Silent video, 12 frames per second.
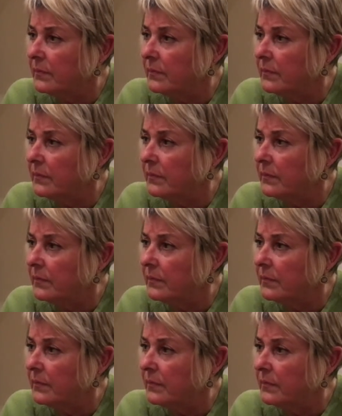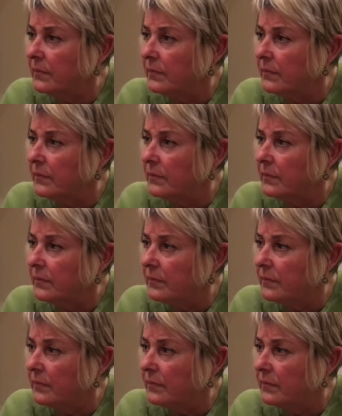
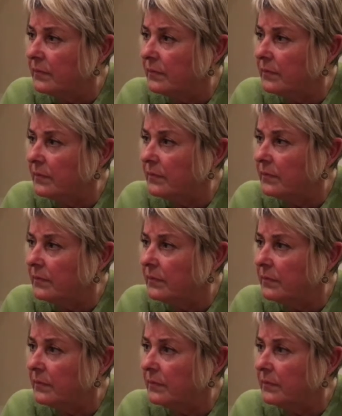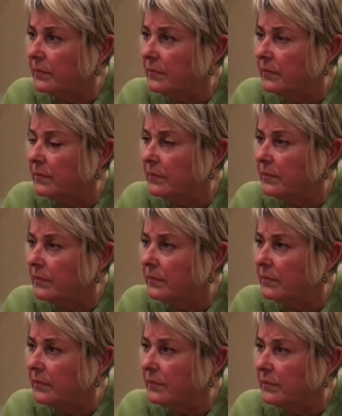
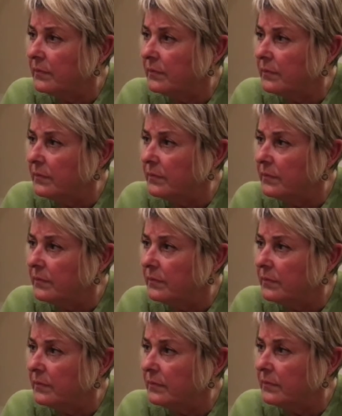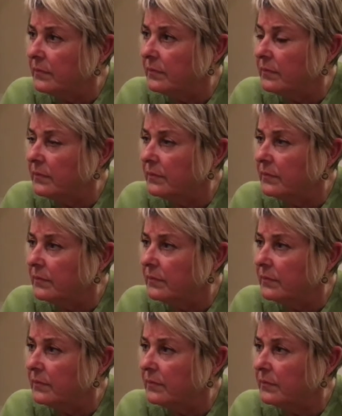
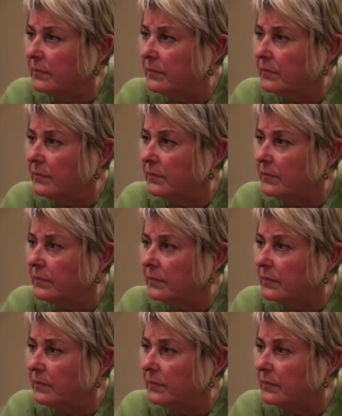This person isn't speaking.